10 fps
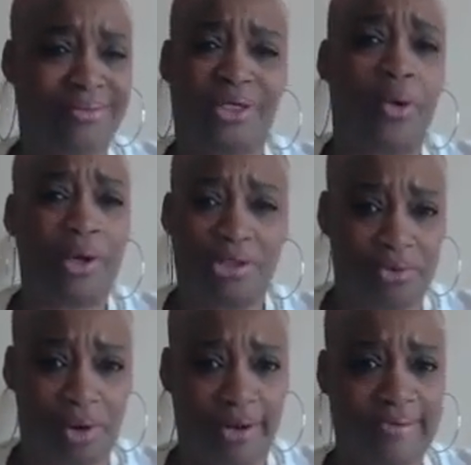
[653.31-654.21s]
going
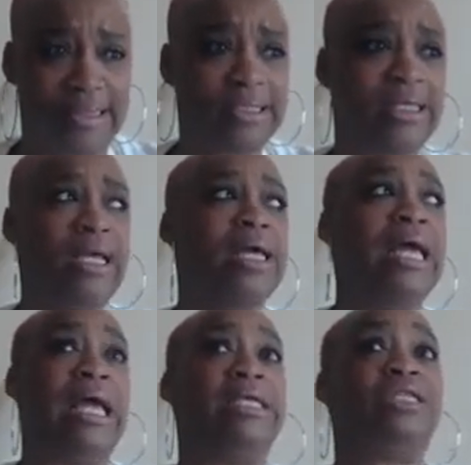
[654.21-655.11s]
through all of this. And